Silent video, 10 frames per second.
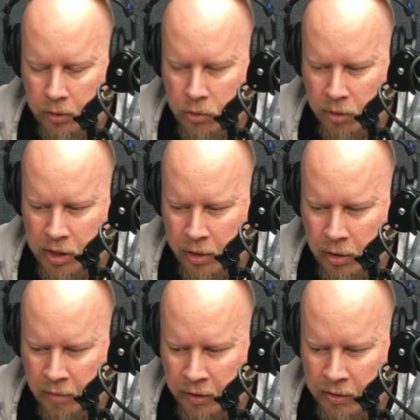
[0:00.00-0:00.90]
Georgetown
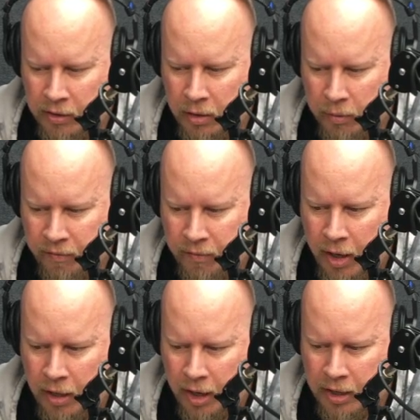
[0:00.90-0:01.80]
University with a
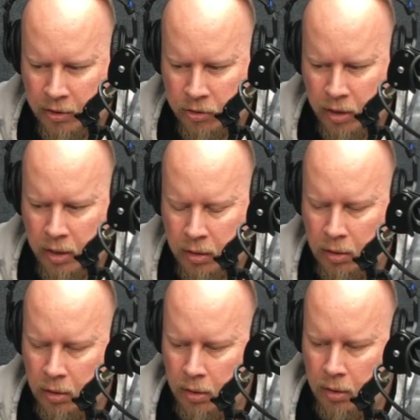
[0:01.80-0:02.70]
friend. I didn't drink
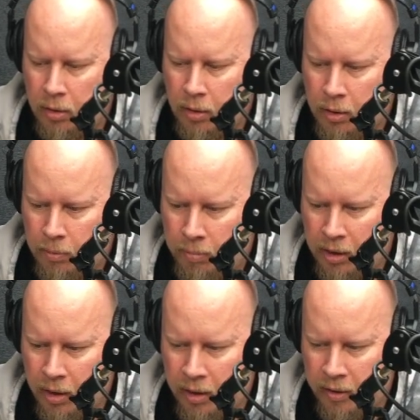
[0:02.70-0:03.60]

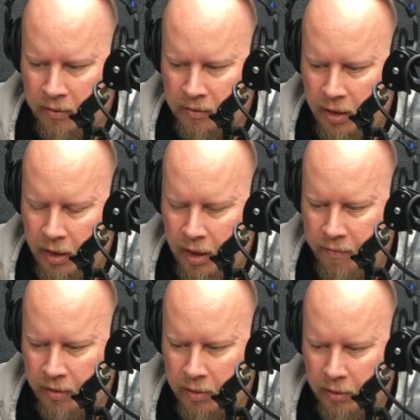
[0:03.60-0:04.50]
because I
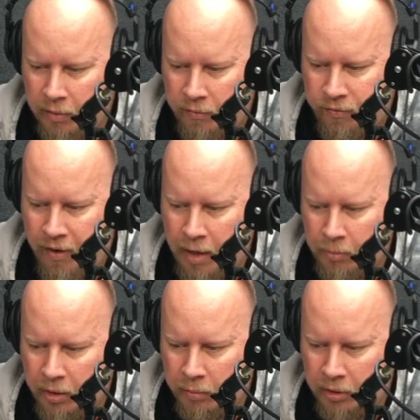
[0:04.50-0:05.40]
have a
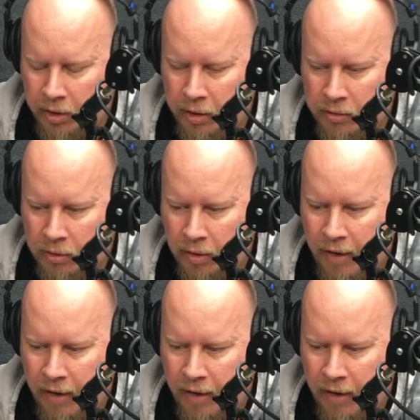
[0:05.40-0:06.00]
family with a history of